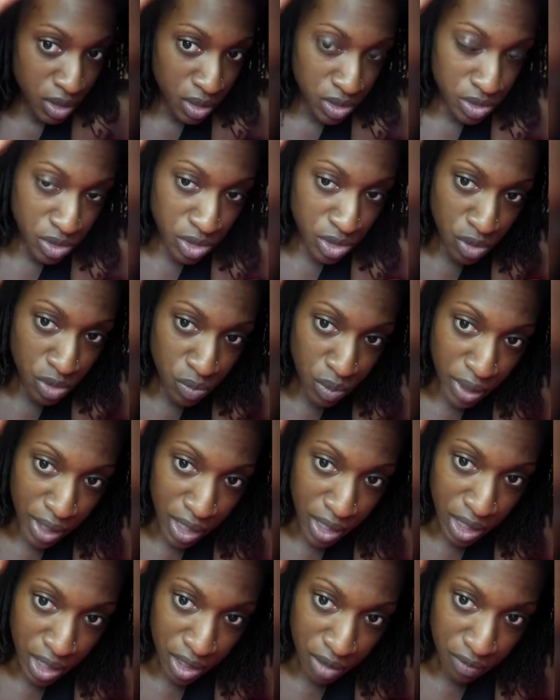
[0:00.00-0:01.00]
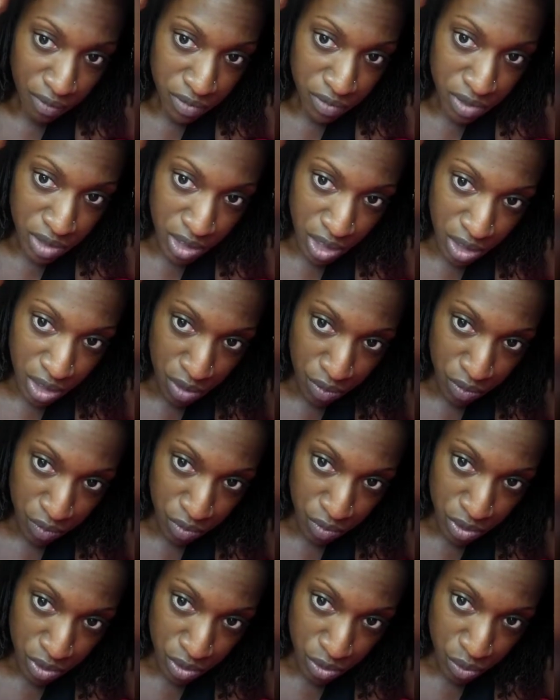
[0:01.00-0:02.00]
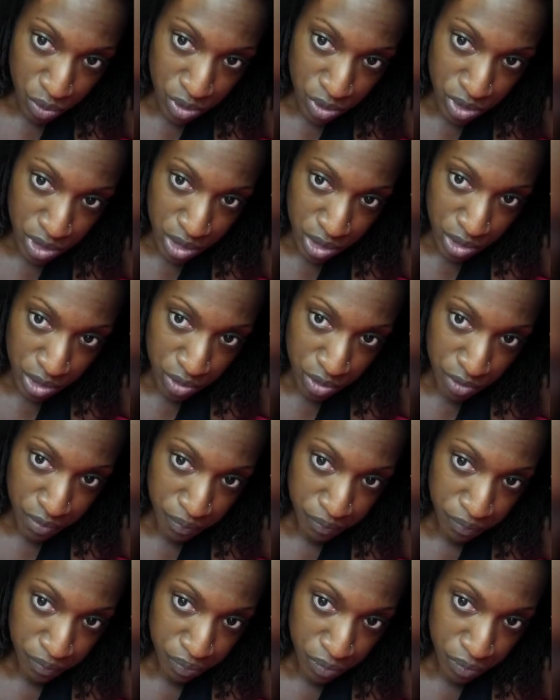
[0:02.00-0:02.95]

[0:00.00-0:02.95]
So then you would have down towards here,